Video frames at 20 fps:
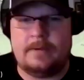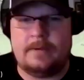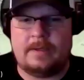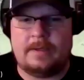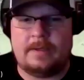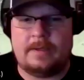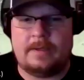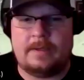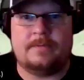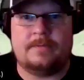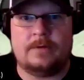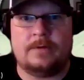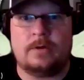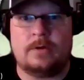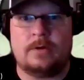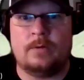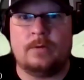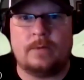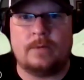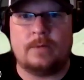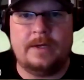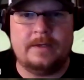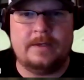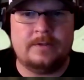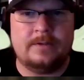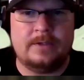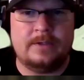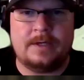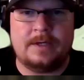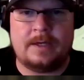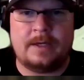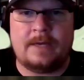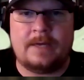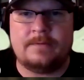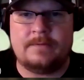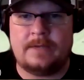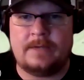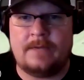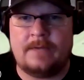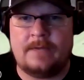I said, if you're Cole Reagans, you gotta
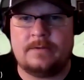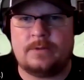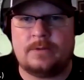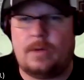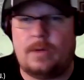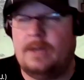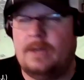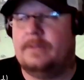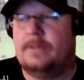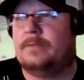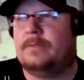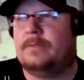have it twice.